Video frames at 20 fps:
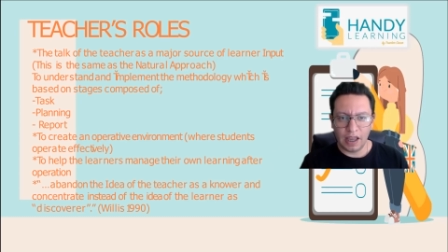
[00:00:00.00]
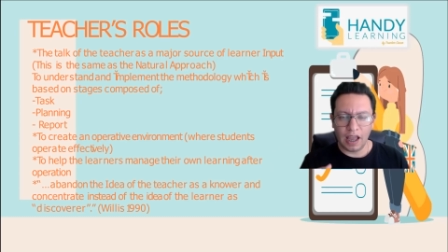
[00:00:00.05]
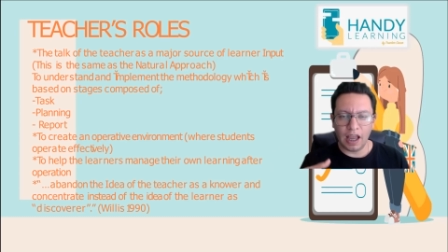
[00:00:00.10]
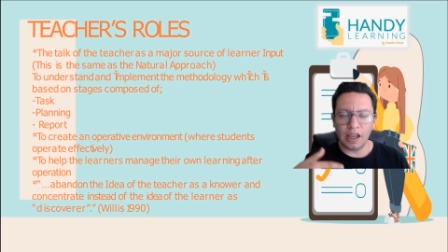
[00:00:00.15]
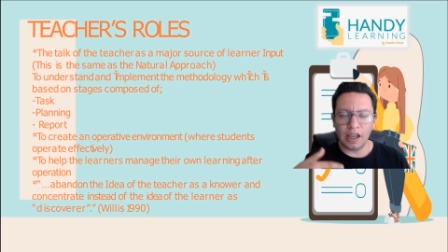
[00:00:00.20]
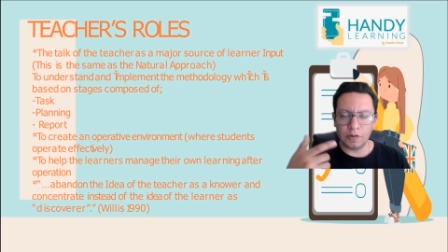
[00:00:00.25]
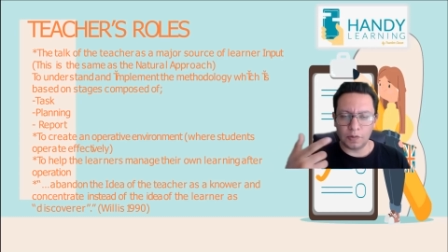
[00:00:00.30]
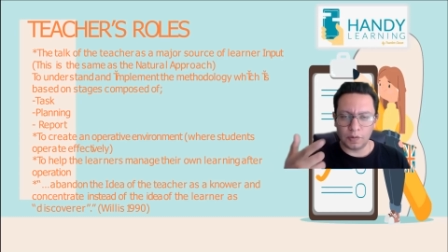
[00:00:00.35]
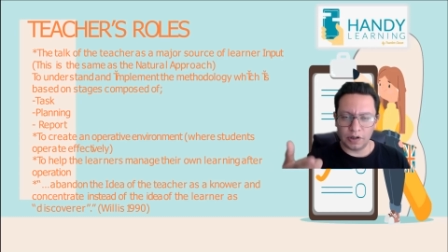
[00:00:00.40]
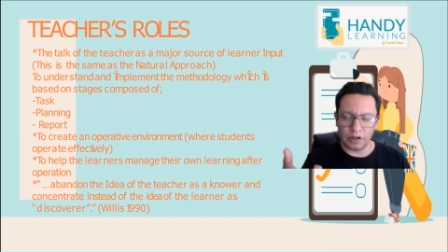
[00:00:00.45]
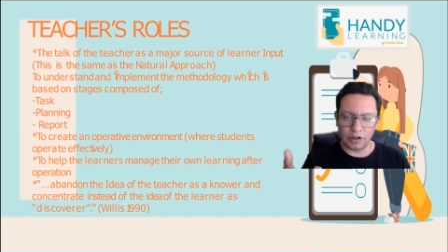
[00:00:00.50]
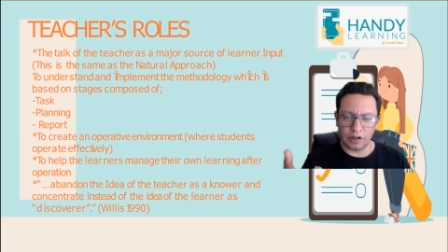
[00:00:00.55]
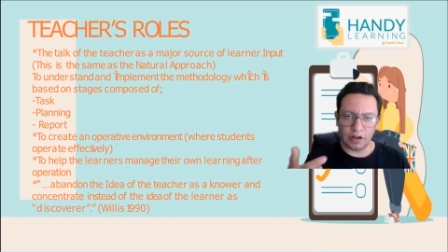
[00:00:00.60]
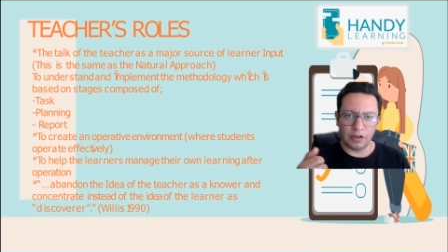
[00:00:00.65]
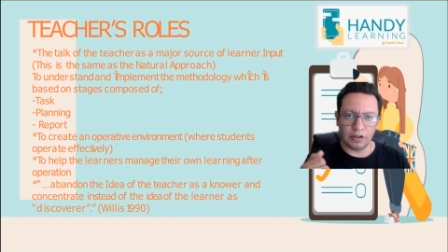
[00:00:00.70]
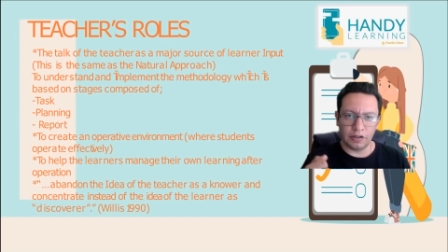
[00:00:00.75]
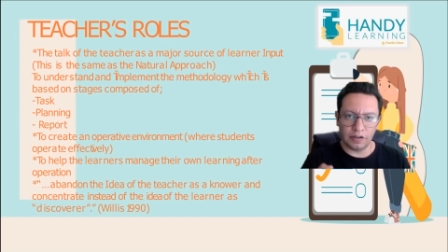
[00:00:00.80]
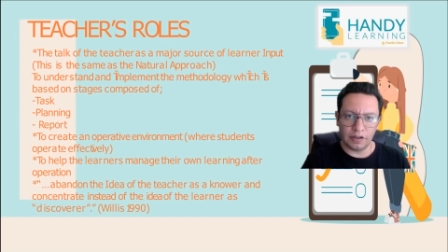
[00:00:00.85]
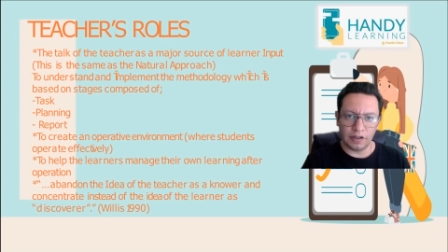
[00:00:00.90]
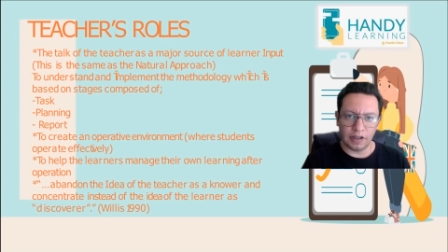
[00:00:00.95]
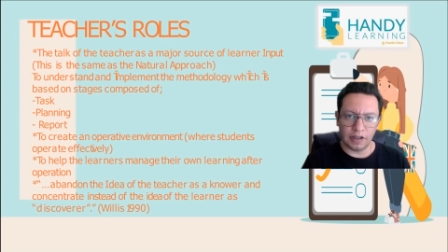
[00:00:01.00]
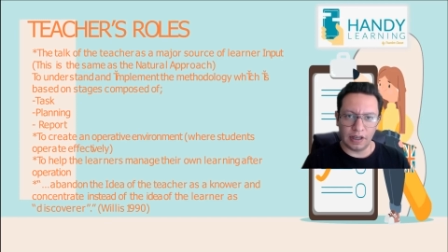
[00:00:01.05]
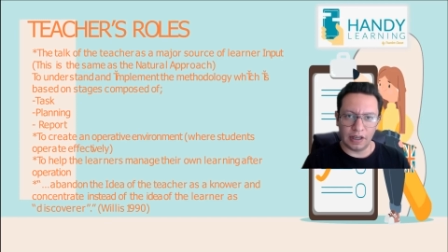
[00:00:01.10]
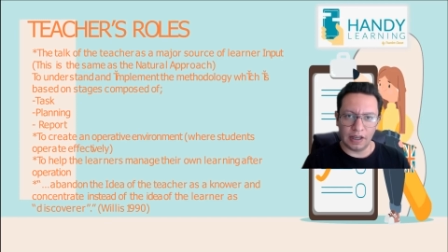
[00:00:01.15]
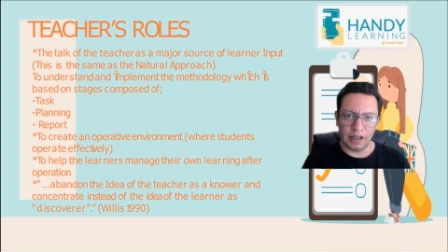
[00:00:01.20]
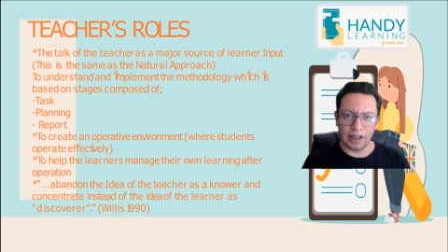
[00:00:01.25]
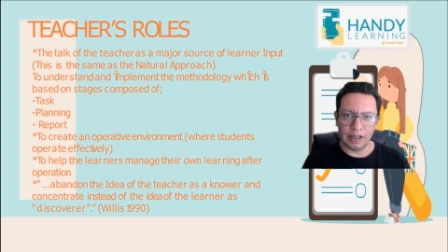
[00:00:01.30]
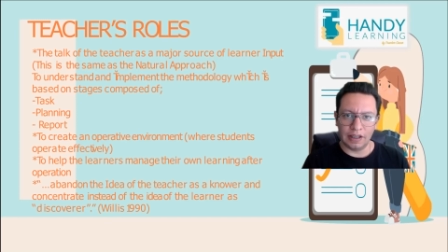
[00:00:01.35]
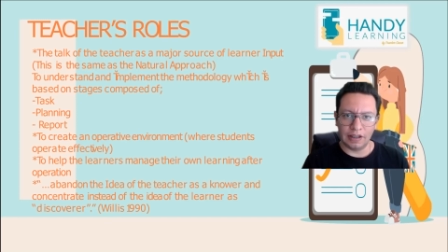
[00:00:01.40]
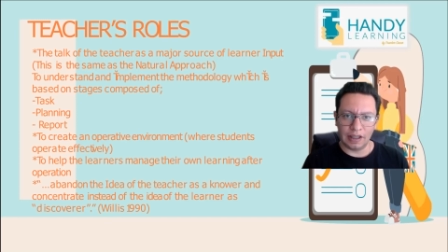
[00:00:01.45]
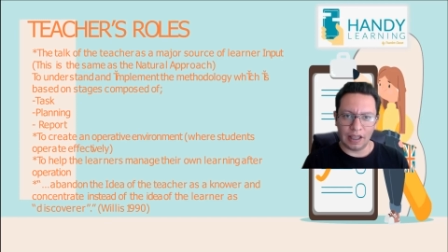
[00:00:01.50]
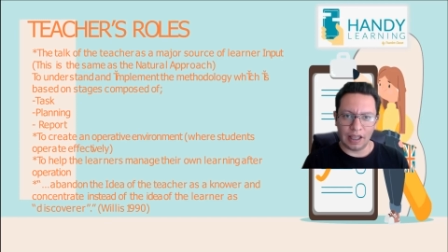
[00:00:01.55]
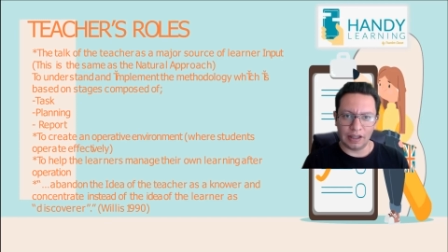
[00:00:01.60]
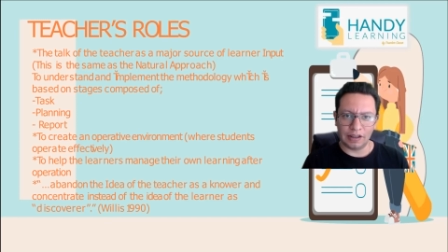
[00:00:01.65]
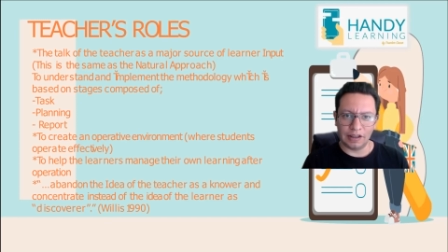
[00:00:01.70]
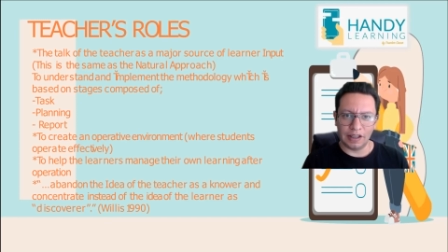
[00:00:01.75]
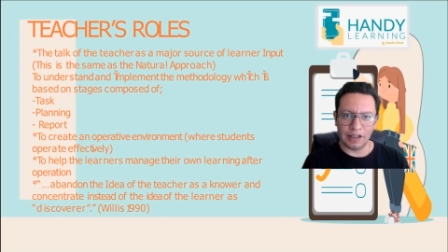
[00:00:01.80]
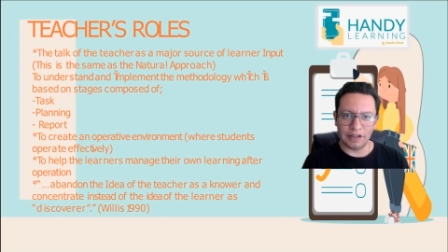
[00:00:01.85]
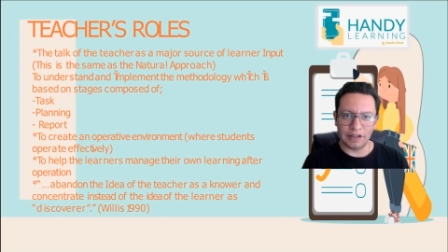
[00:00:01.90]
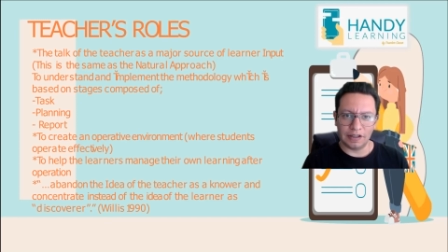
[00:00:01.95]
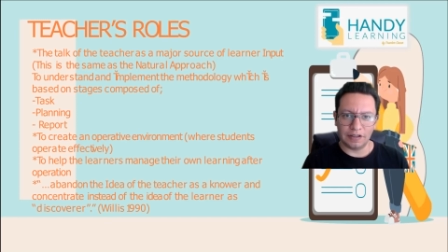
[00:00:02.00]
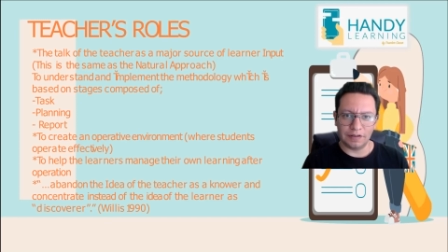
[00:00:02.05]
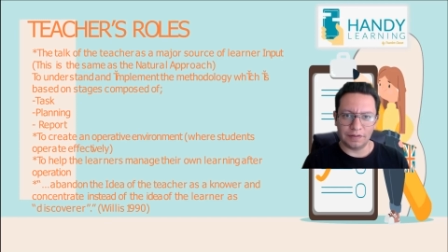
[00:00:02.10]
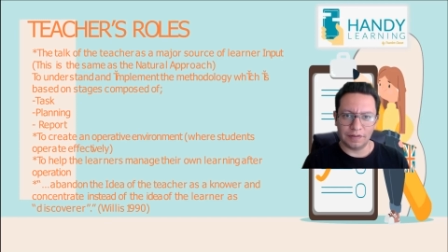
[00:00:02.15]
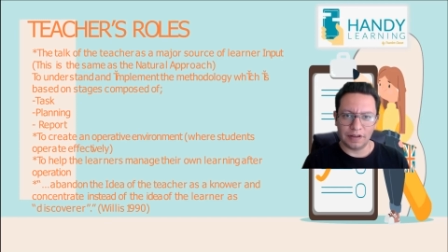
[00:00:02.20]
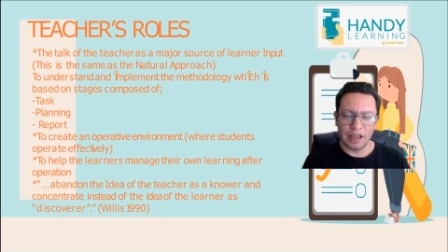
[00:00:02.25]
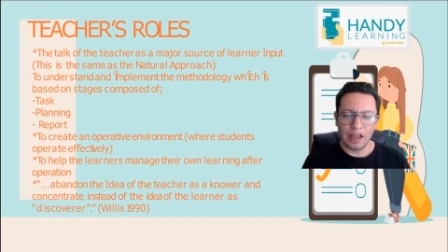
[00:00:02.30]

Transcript: as we're going to see in that lesson.